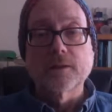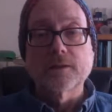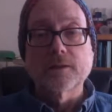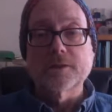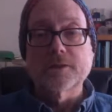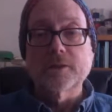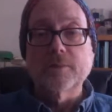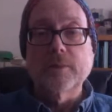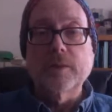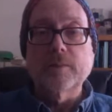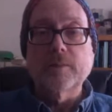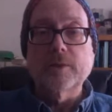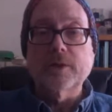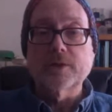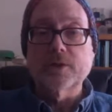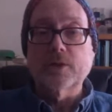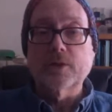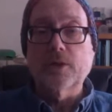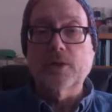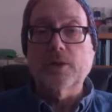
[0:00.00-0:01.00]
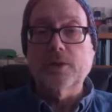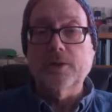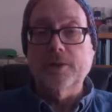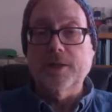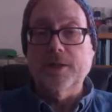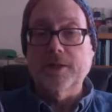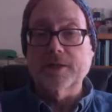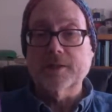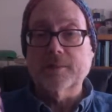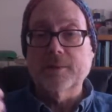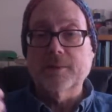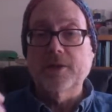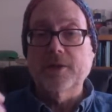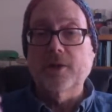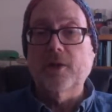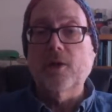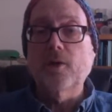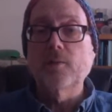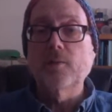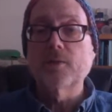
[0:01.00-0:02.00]
So maybe I should call it Ask Me
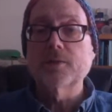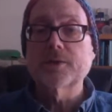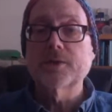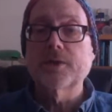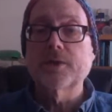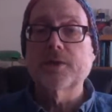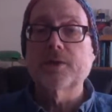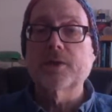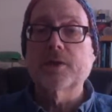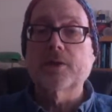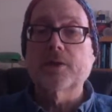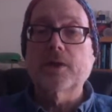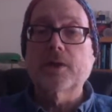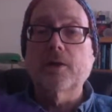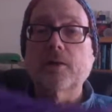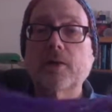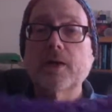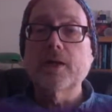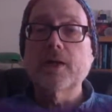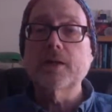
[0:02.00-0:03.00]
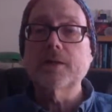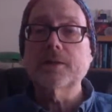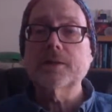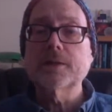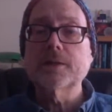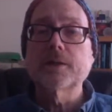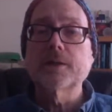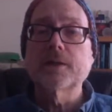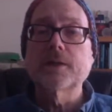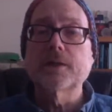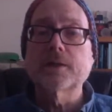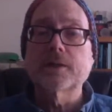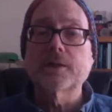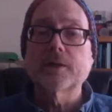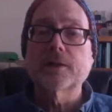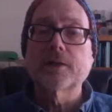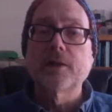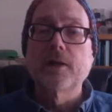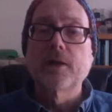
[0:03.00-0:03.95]
Almost Anything. Oh, hey, Sanita.